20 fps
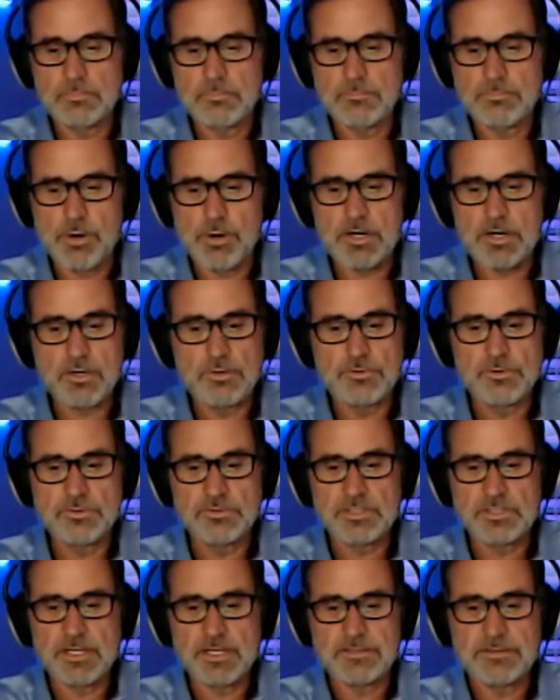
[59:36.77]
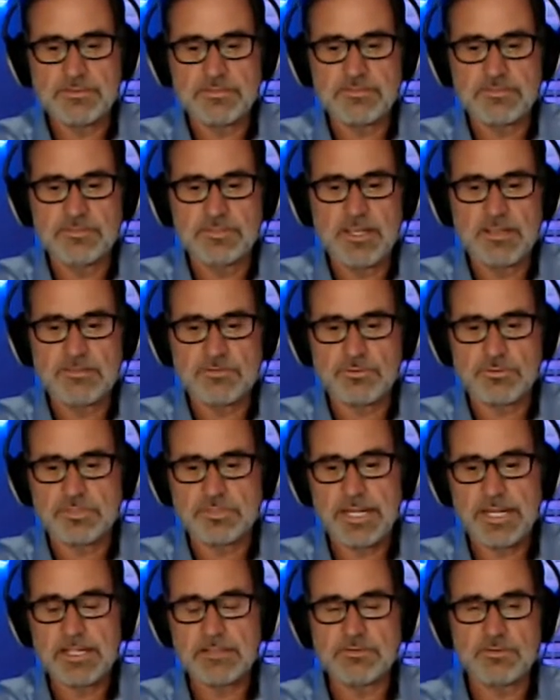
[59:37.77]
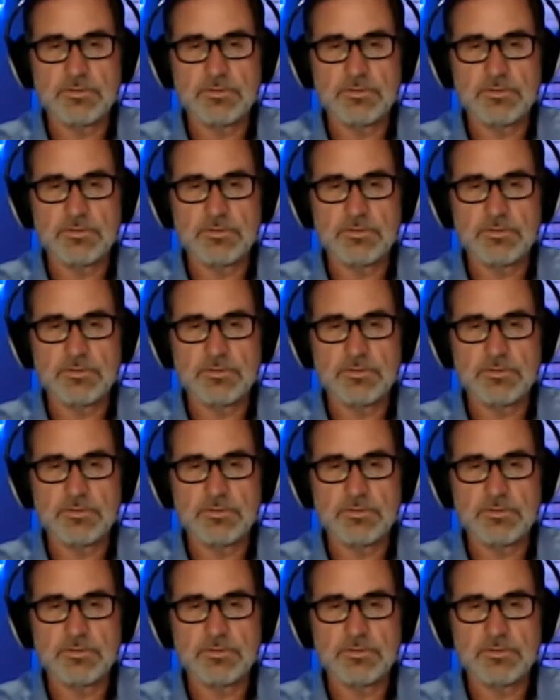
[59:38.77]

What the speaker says: Bronco dudes get desert sand.